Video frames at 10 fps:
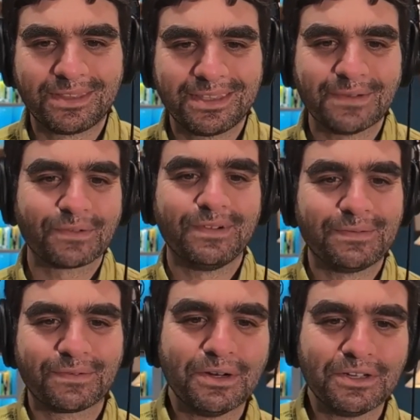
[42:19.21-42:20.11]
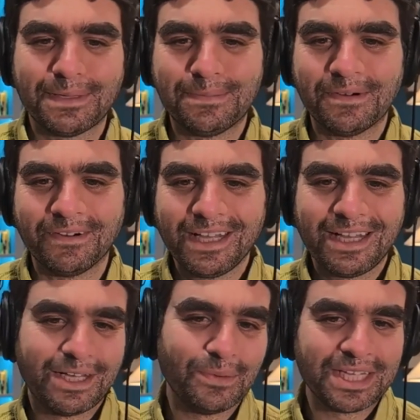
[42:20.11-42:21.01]
differently from most people,
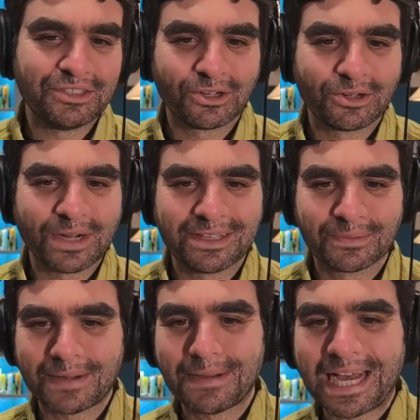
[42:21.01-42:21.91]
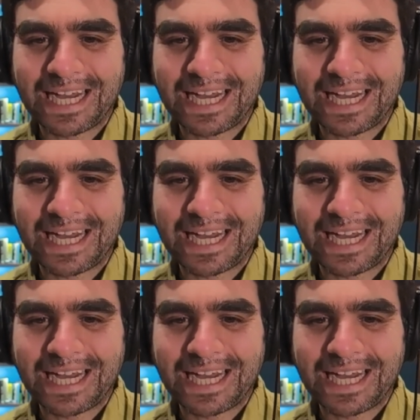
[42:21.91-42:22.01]
she would then turn around and ride back.